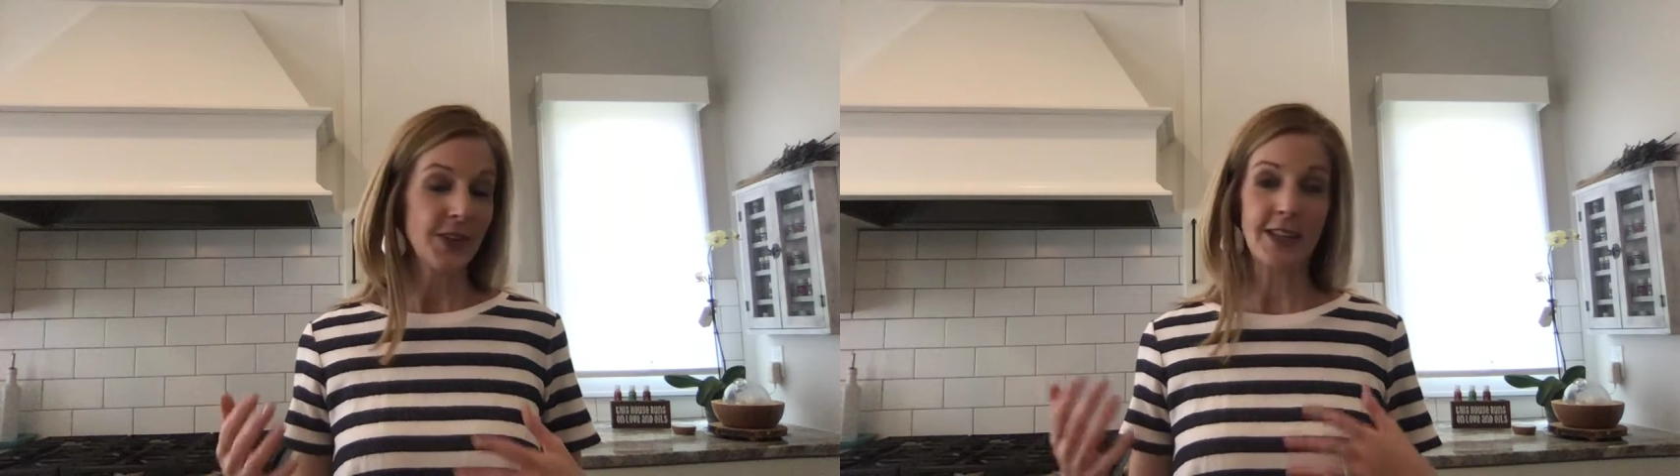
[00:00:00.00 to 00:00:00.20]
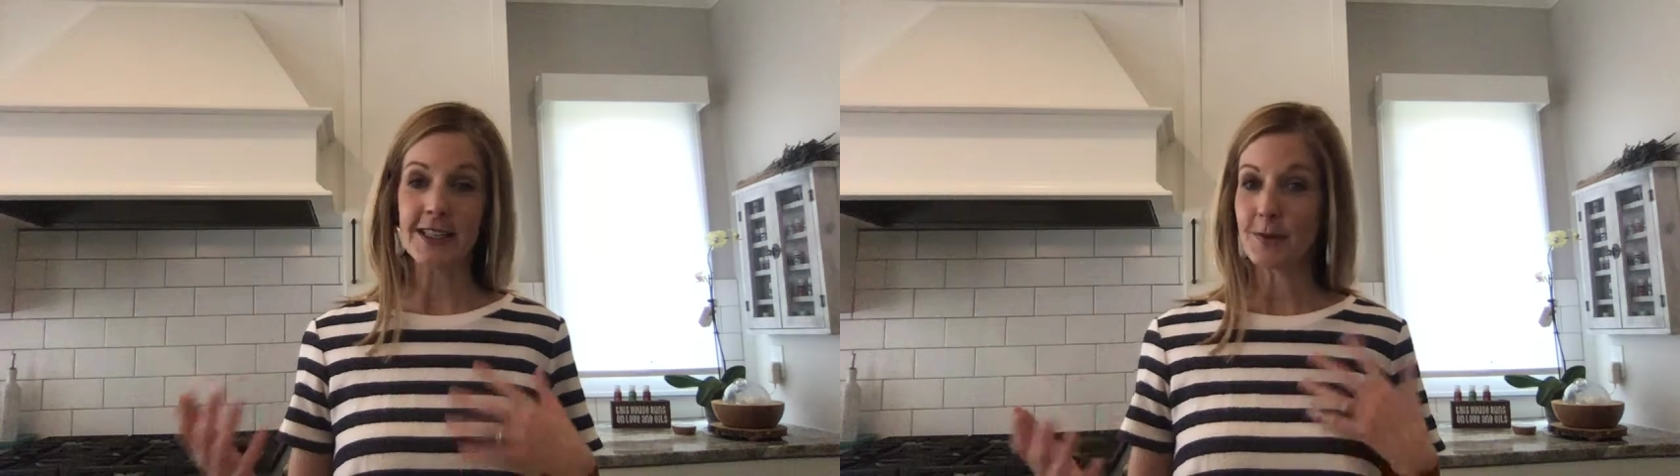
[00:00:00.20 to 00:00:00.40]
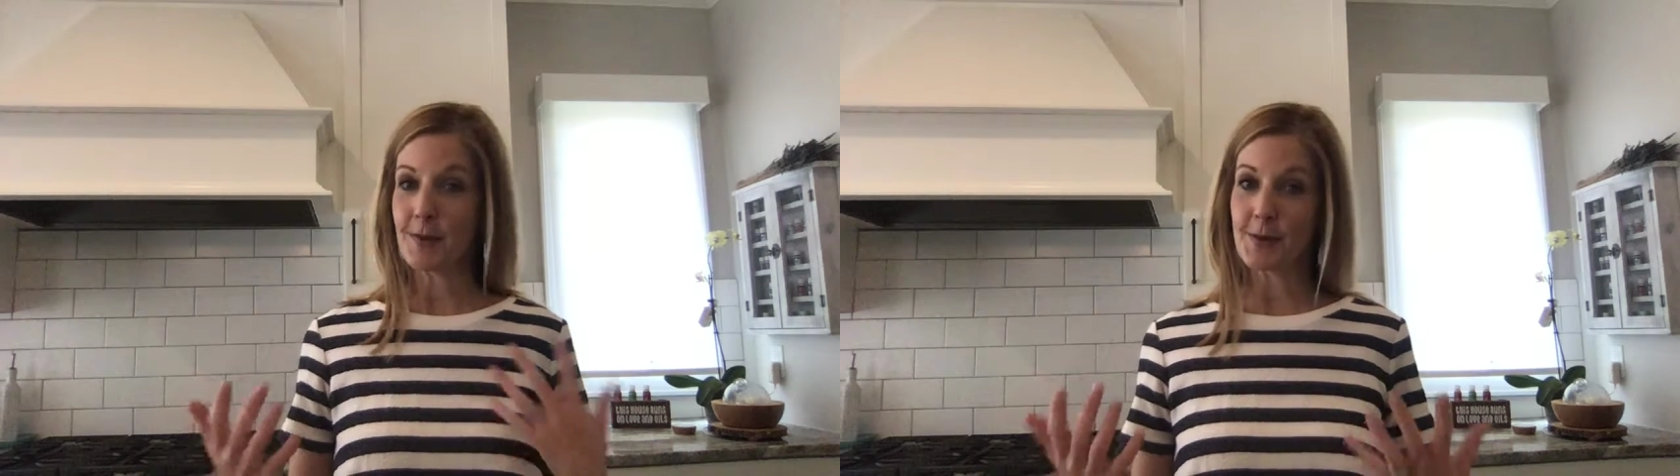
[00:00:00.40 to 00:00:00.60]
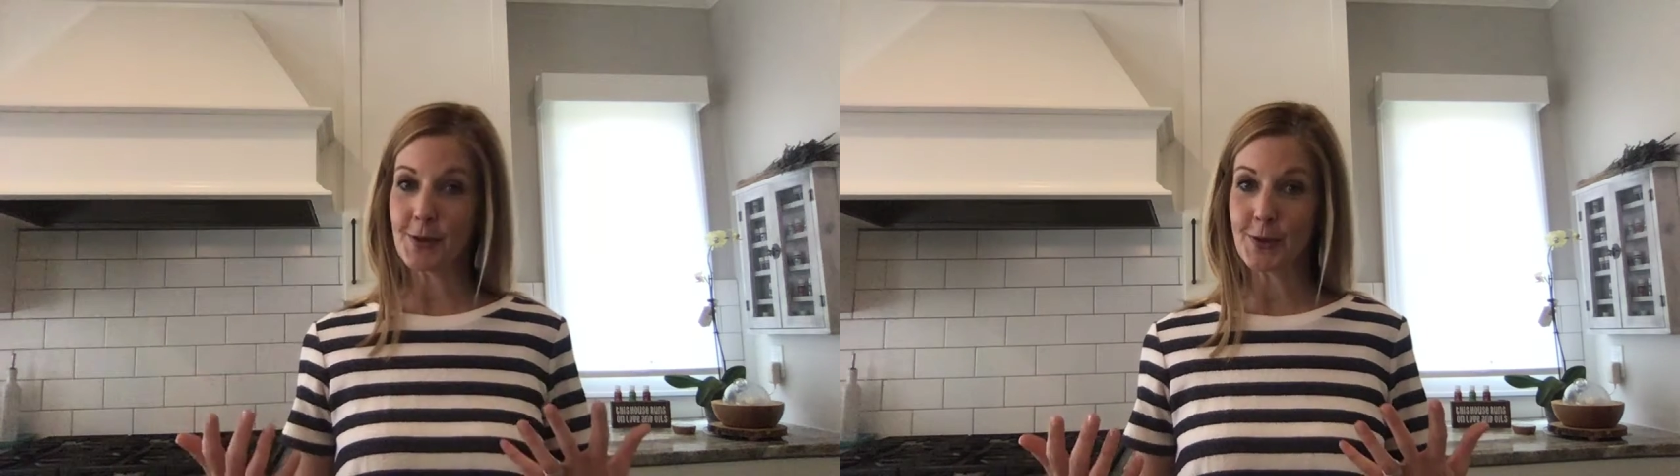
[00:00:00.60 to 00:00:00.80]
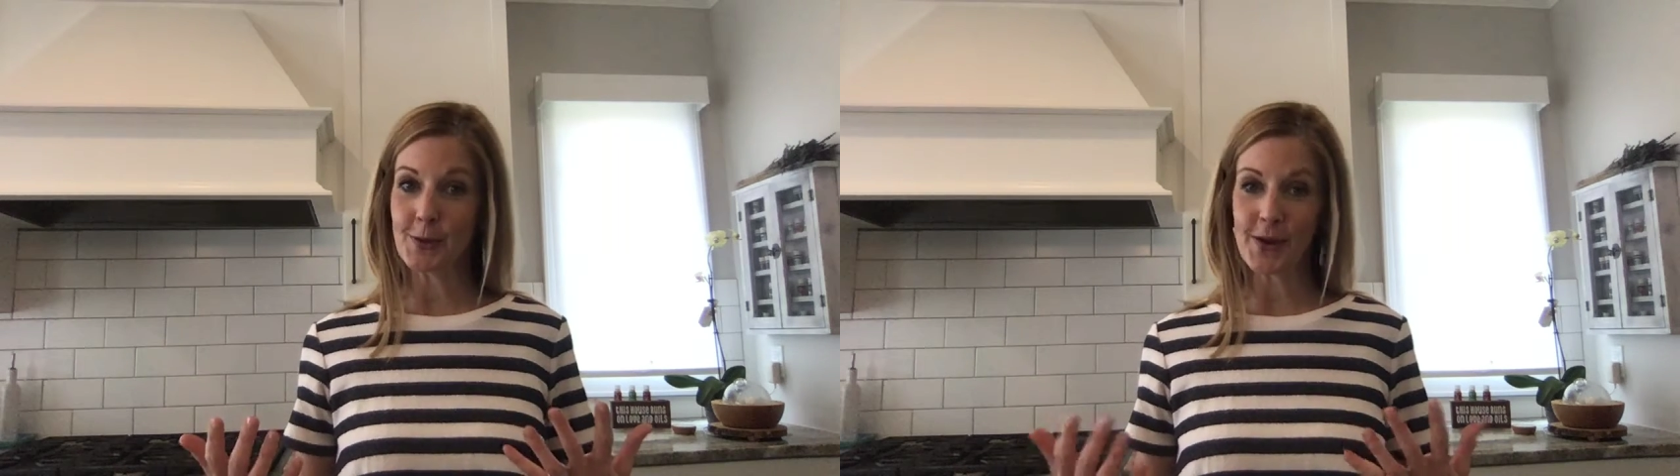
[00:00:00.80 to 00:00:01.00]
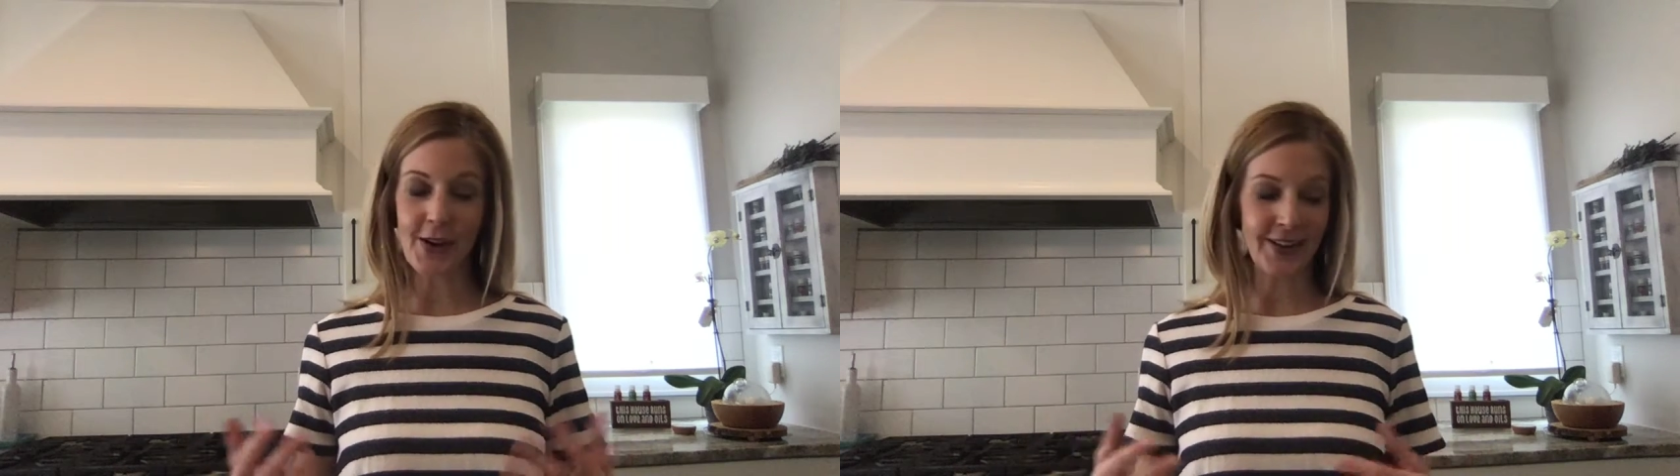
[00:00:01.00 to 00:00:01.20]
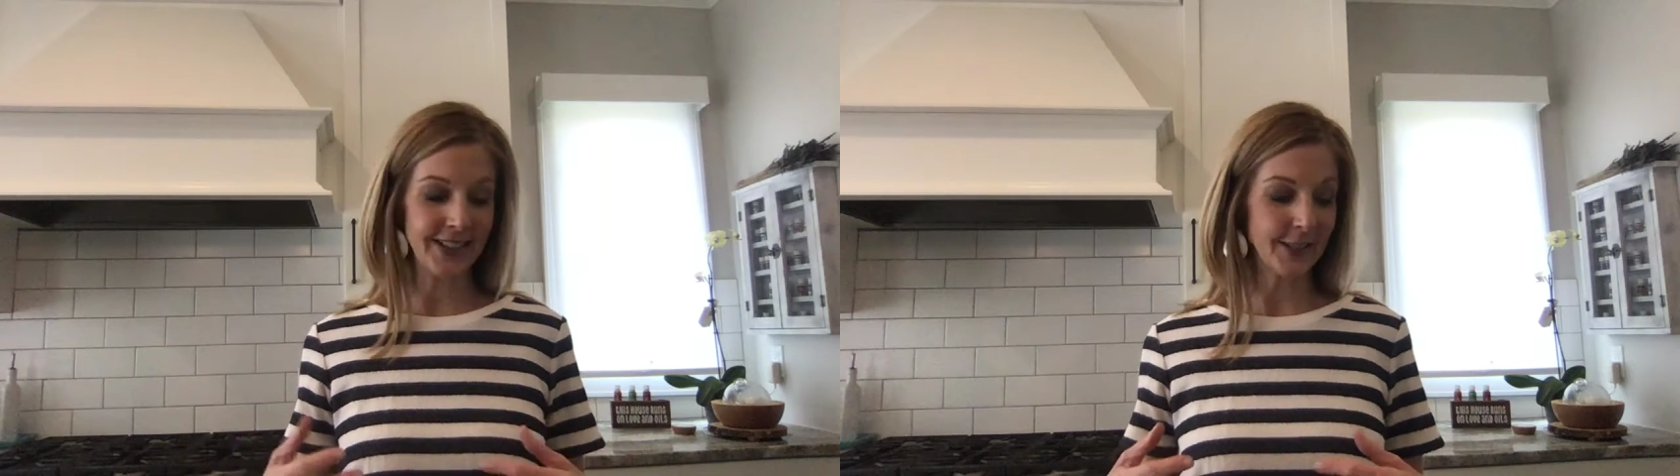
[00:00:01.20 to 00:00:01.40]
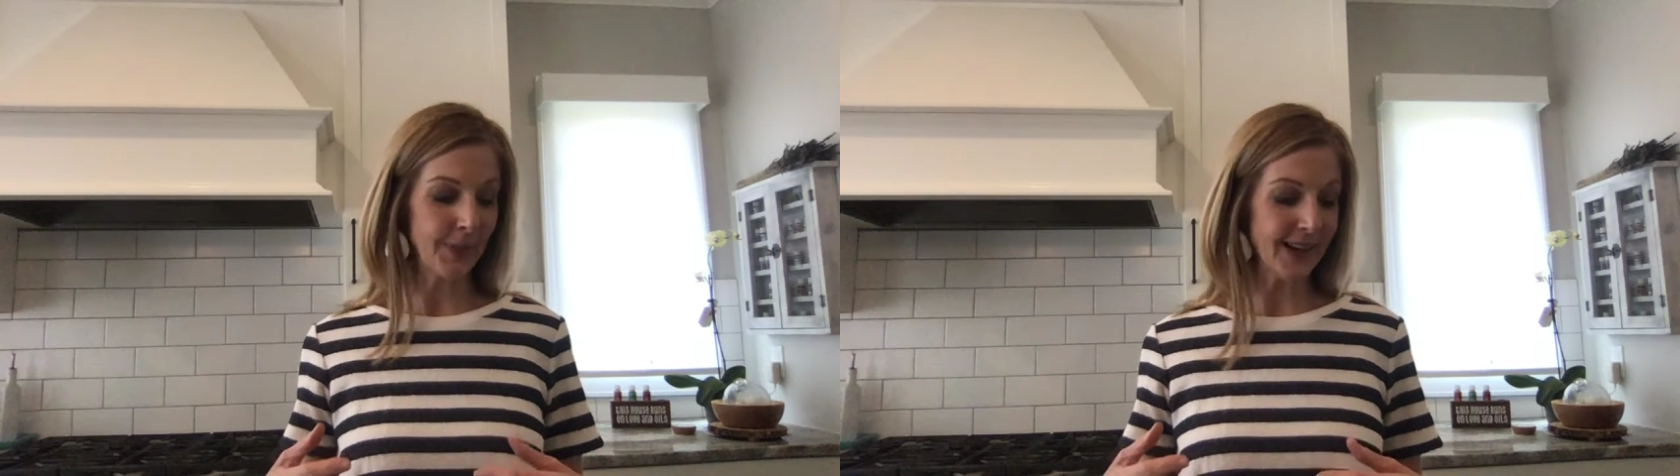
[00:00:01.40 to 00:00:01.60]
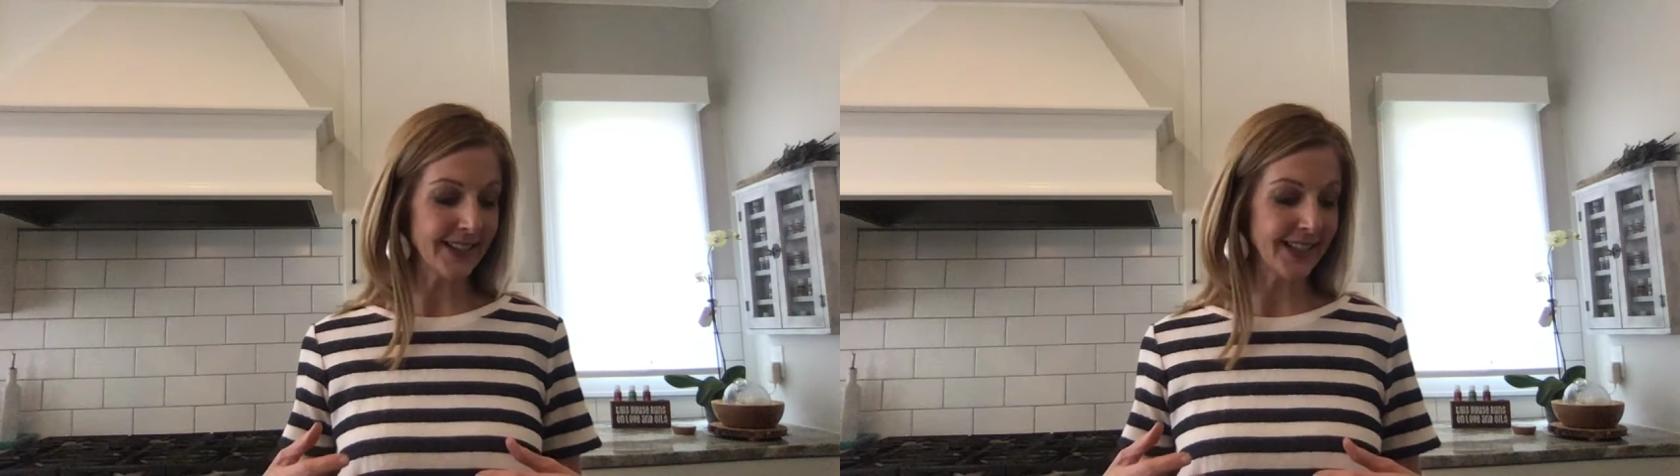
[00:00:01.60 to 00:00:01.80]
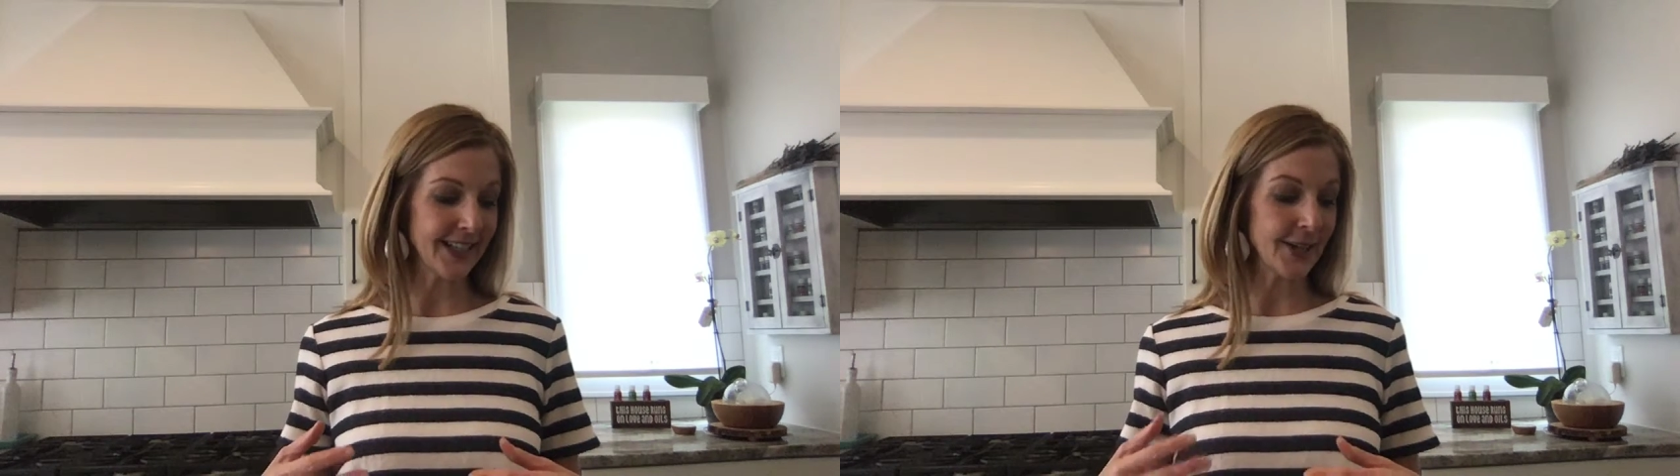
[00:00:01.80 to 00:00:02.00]
That's maybe a little bit
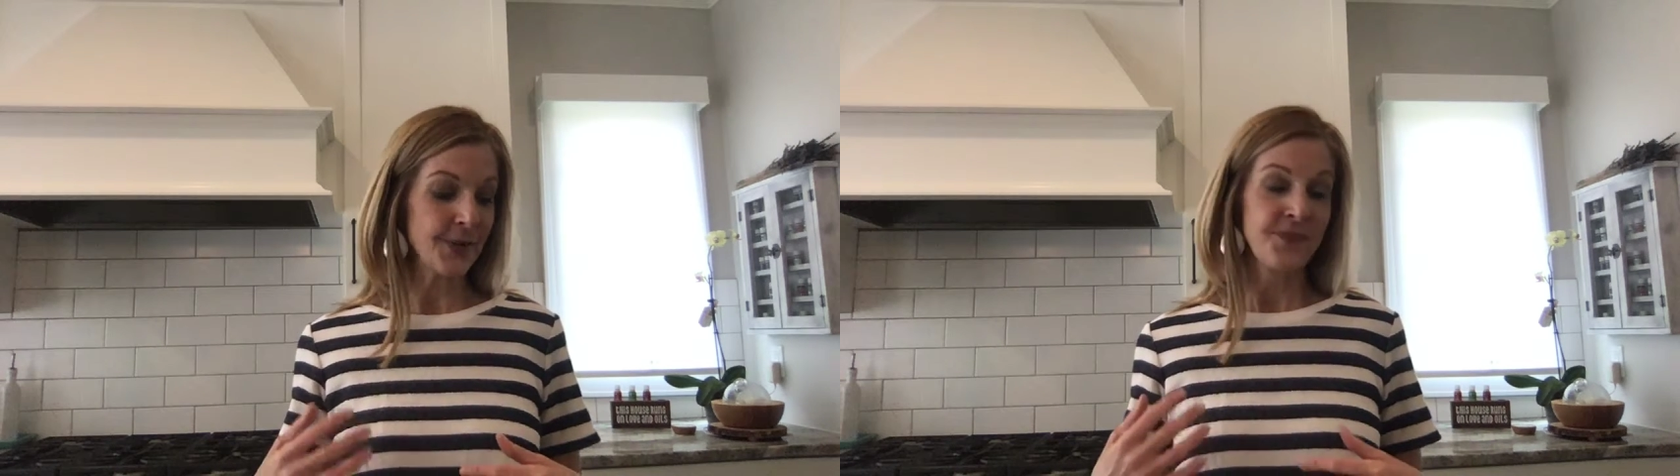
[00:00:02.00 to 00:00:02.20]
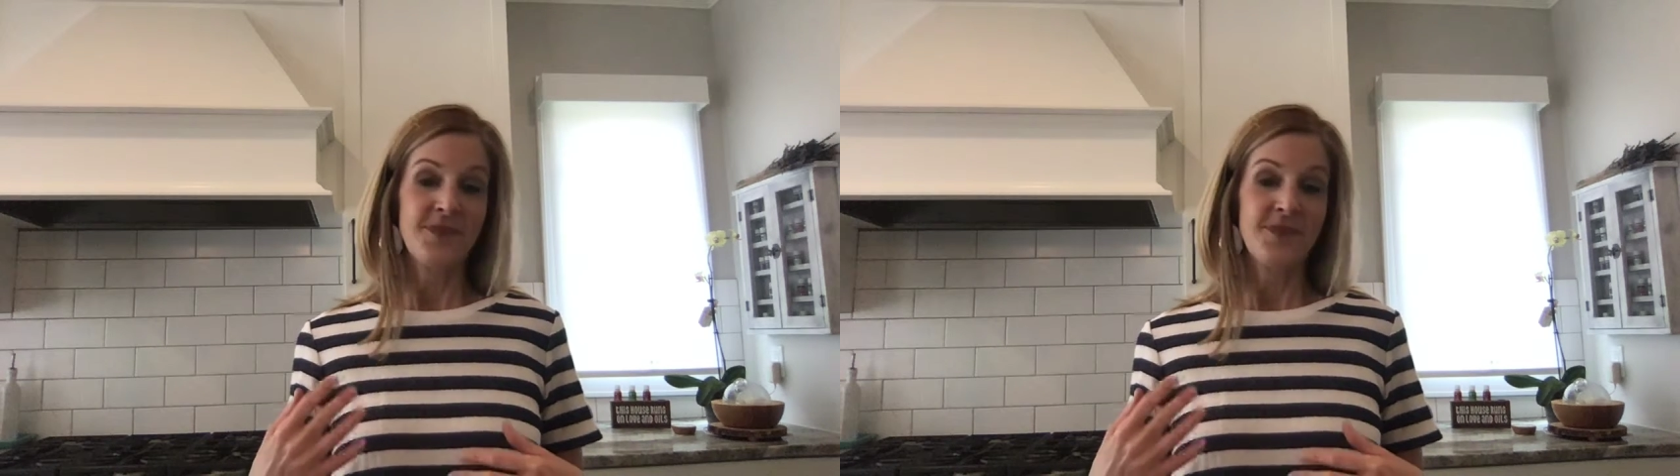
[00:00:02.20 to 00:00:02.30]
unexpected.